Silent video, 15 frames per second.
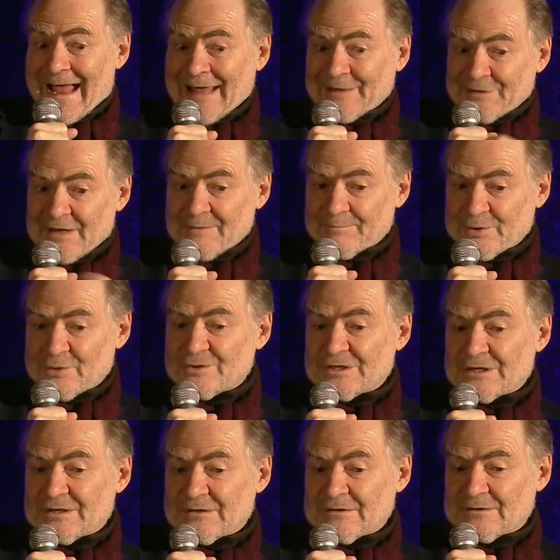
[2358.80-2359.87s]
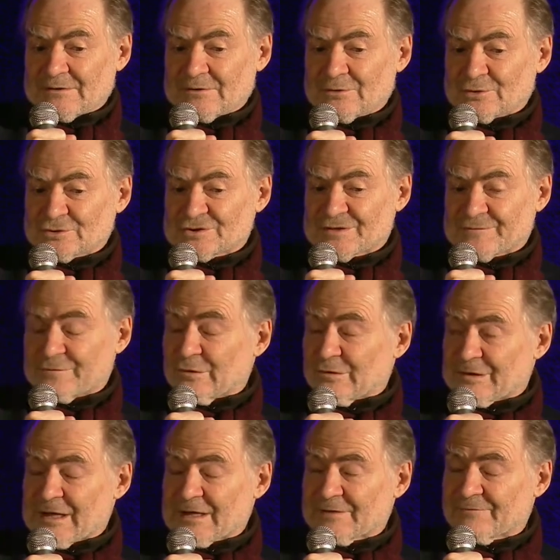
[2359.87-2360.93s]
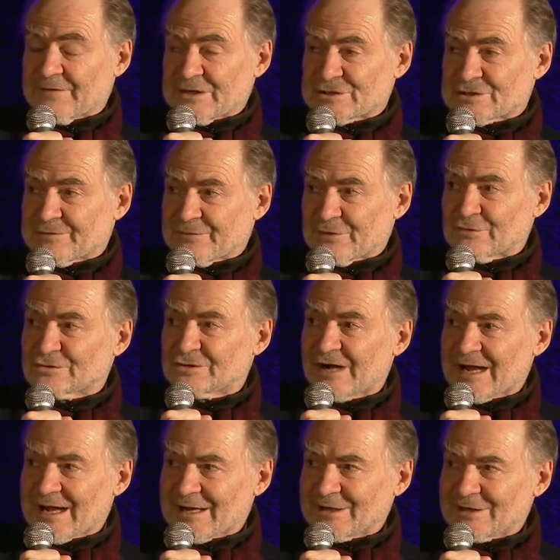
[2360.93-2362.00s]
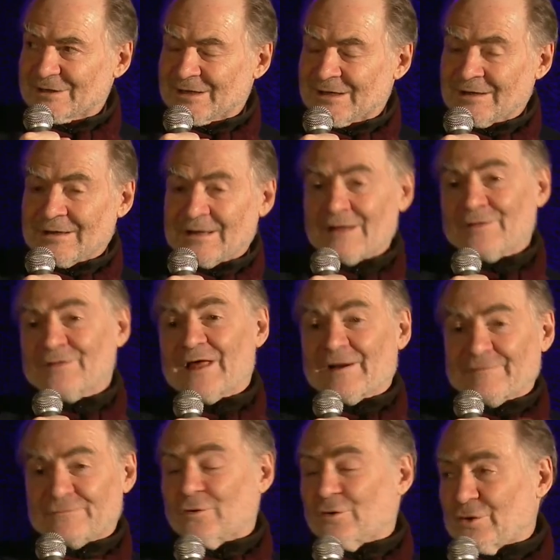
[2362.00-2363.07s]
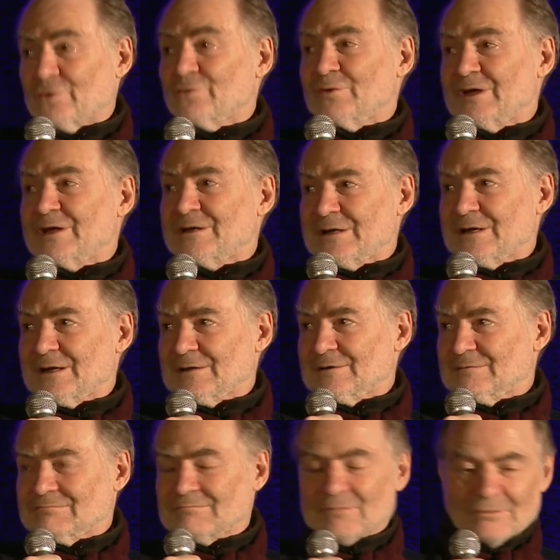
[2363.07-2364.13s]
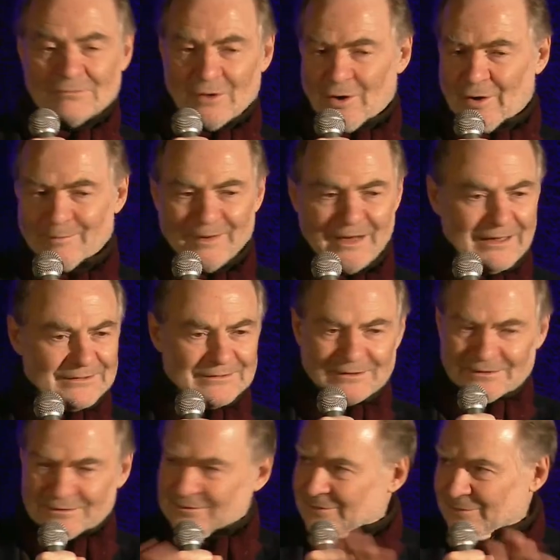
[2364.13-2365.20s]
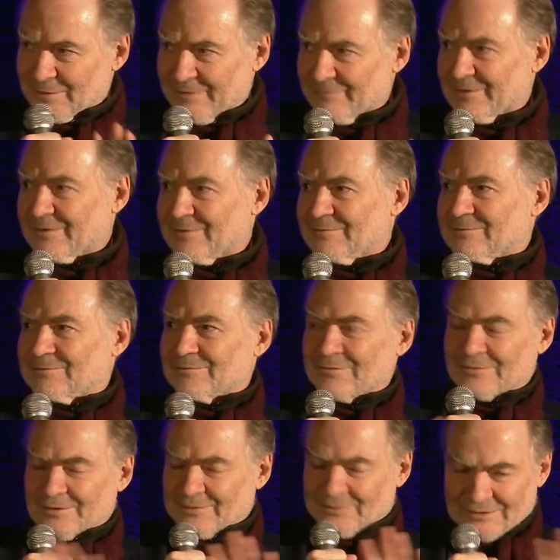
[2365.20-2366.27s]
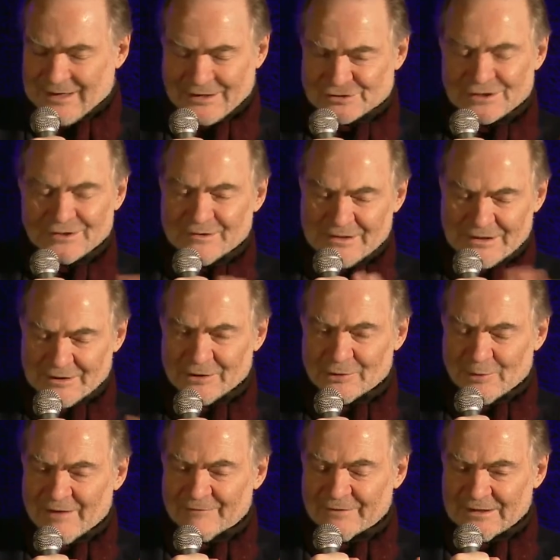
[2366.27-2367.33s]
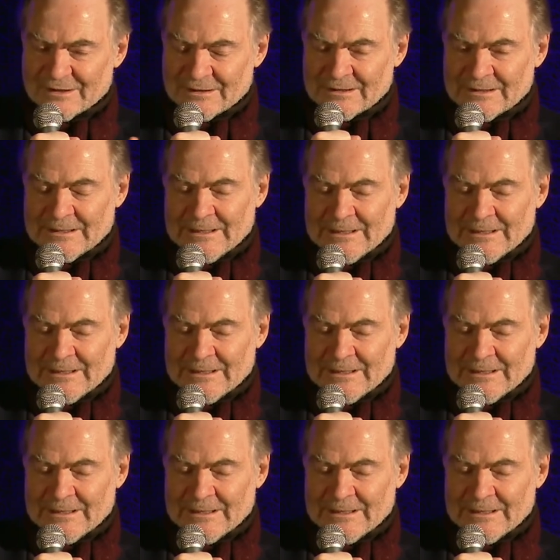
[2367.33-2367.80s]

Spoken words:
And then Putin launched the full-scale invasion of Ukraine. Therefore, you needed Orbán and whoever Kaczynski and whoever,